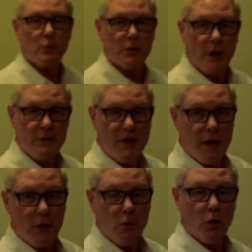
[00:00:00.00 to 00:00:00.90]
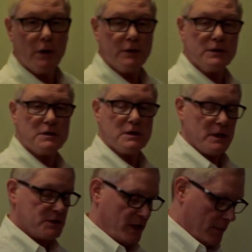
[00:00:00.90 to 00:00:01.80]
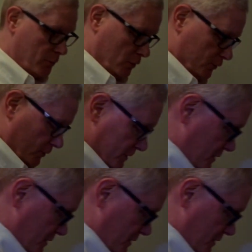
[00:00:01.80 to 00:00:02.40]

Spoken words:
we're done taking a look at the samples and the